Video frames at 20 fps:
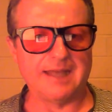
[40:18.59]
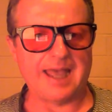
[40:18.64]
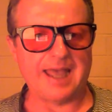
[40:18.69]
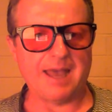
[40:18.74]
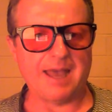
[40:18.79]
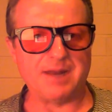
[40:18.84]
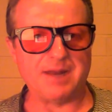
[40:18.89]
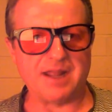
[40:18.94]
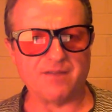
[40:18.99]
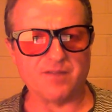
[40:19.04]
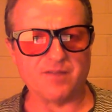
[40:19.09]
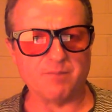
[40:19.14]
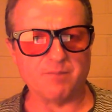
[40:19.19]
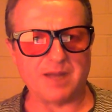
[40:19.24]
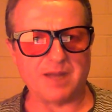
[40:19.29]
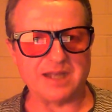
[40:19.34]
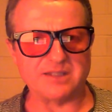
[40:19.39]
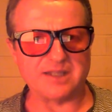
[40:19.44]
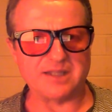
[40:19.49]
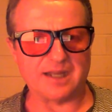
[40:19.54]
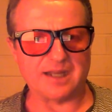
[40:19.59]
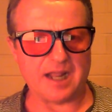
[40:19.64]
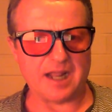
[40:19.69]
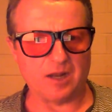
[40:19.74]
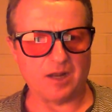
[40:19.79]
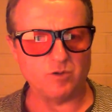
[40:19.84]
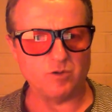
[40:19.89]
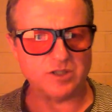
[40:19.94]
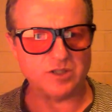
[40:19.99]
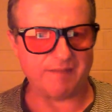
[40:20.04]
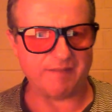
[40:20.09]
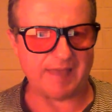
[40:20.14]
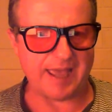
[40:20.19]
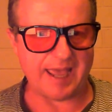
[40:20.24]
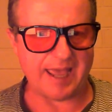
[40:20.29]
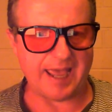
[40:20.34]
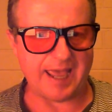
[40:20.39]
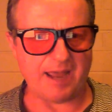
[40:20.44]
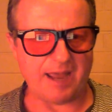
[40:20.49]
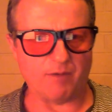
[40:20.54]
how many of them basically are losing their
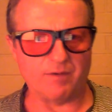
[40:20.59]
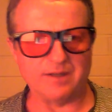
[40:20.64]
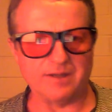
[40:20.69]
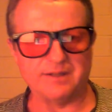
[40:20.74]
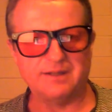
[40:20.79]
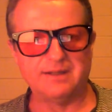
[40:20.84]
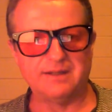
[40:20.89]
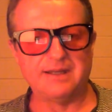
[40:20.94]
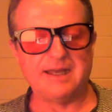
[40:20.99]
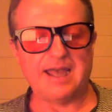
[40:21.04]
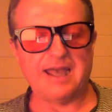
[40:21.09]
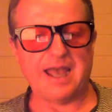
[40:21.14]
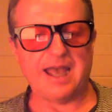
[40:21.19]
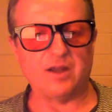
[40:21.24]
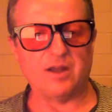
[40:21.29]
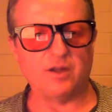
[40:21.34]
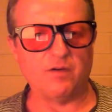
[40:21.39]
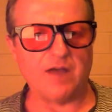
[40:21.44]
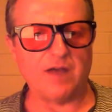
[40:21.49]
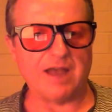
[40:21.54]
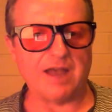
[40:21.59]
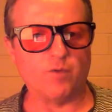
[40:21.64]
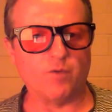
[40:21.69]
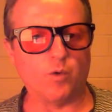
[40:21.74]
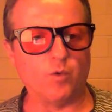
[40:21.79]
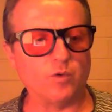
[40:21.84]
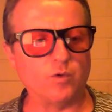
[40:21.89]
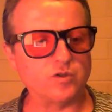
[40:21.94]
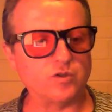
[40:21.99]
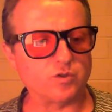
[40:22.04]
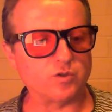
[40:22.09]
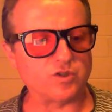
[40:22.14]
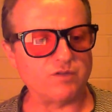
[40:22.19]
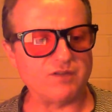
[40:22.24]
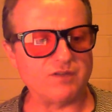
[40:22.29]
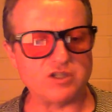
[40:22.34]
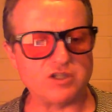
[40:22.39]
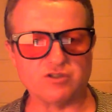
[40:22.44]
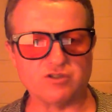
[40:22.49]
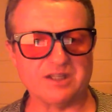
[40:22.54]
hair and have, have all sorts
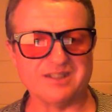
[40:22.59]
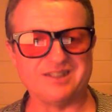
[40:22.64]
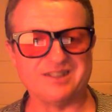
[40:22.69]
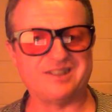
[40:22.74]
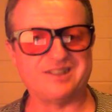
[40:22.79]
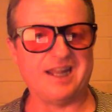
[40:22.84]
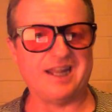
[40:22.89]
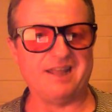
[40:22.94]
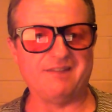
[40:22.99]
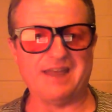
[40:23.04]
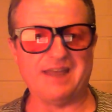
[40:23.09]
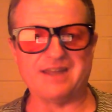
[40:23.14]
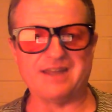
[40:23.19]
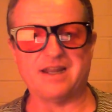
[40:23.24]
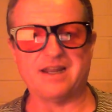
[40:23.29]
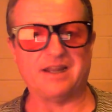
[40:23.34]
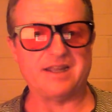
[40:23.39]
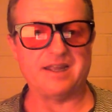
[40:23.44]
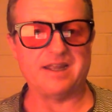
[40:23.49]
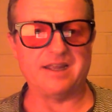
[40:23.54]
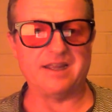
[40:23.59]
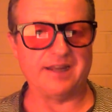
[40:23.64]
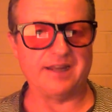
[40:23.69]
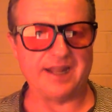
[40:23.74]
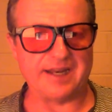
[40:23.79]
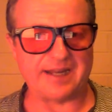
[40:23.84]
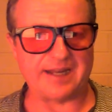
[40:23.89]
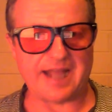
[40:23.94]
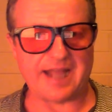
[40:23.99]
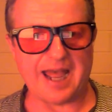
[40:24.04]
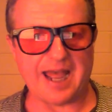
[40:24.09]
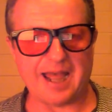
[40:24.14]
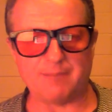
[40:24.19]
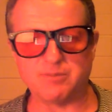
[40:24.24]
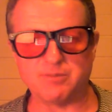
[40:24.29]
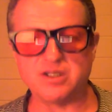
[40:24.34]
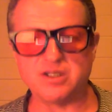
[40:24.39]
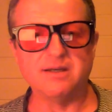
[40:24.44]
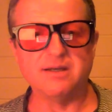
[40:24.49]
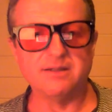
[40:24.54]
of issues and sitting there telling you you need
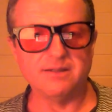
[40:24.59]
carbs.